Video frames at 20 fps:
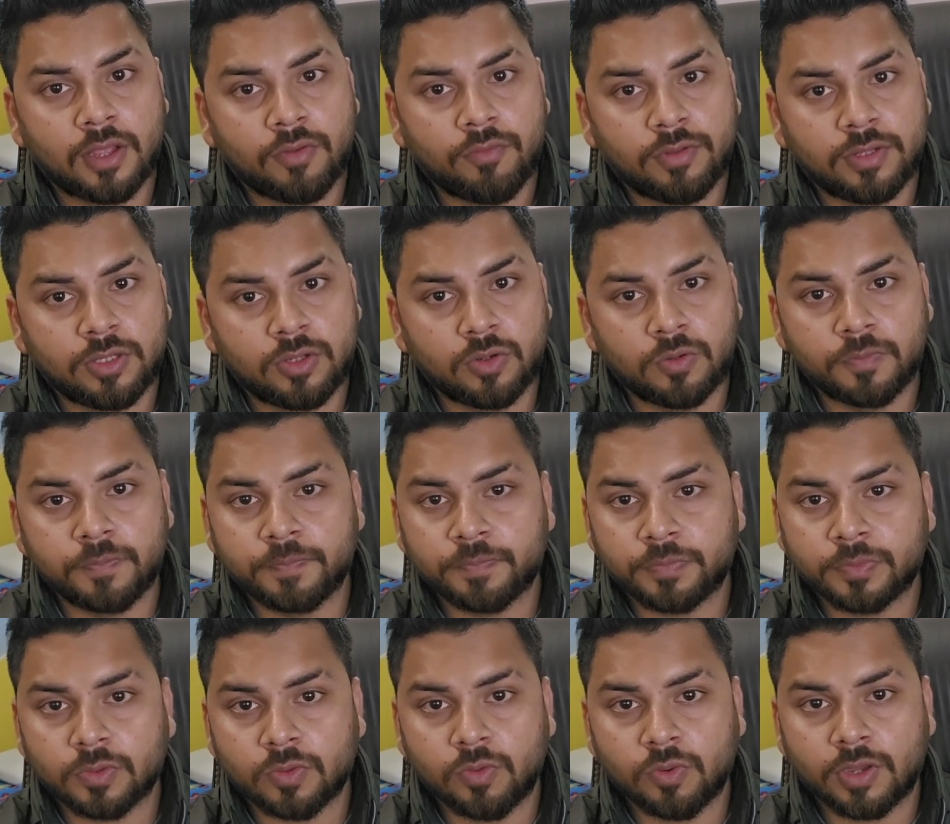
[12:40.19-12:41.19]
with you?
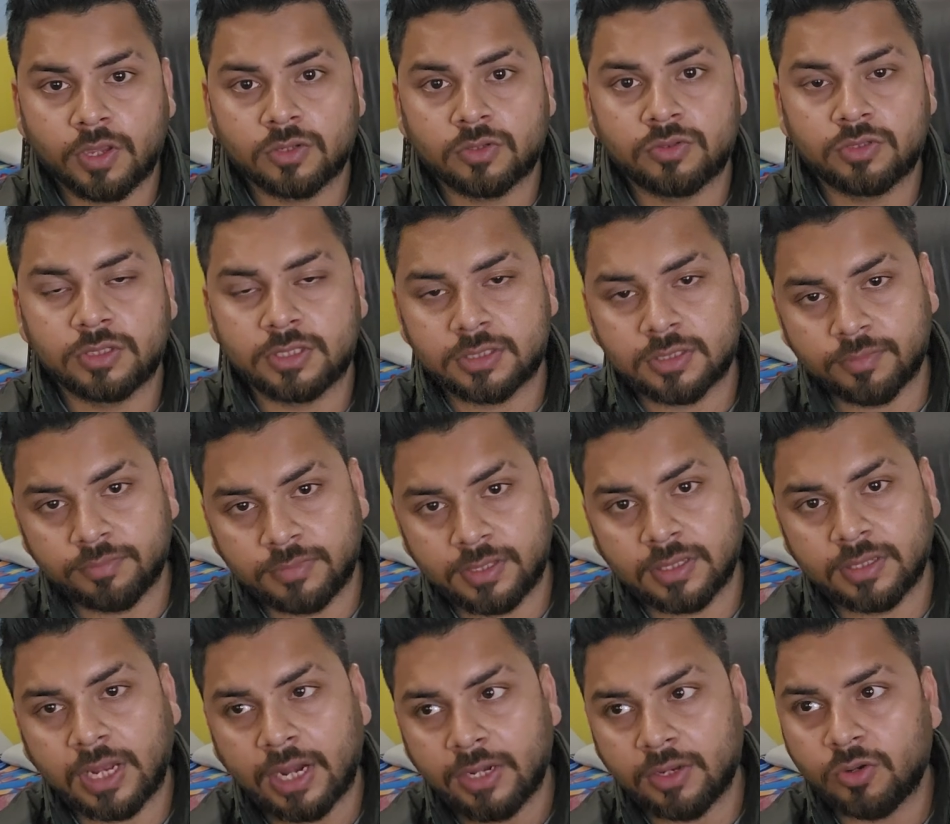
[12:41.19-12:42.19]
Okay, so this is
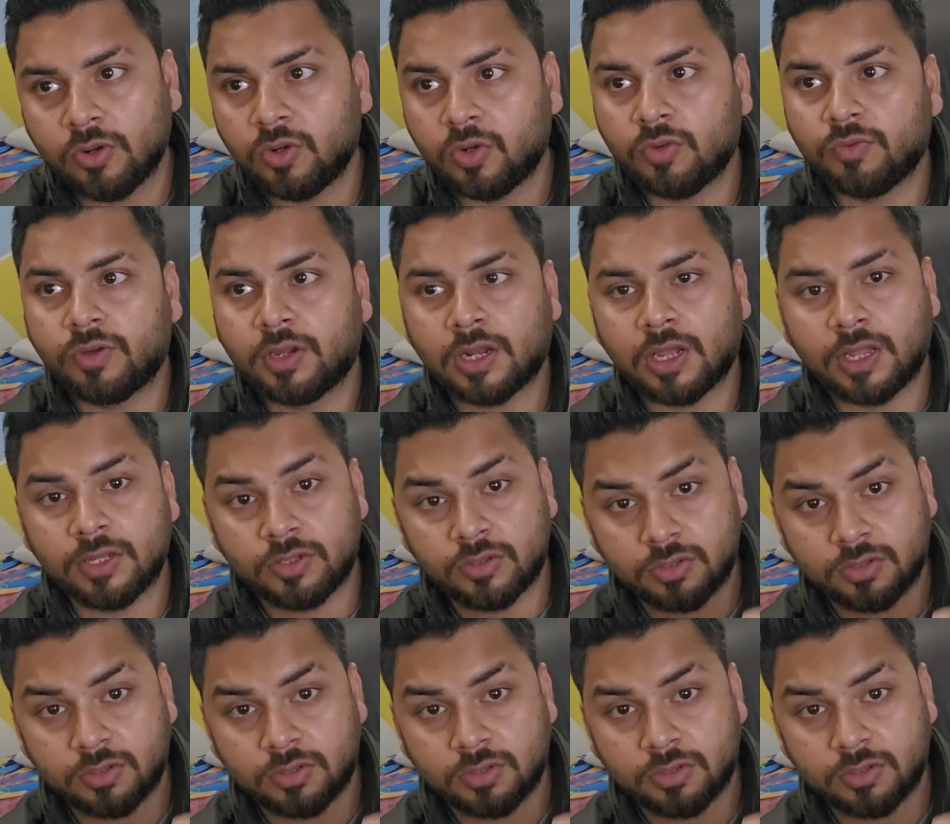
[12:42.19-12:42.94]
something that you need to work.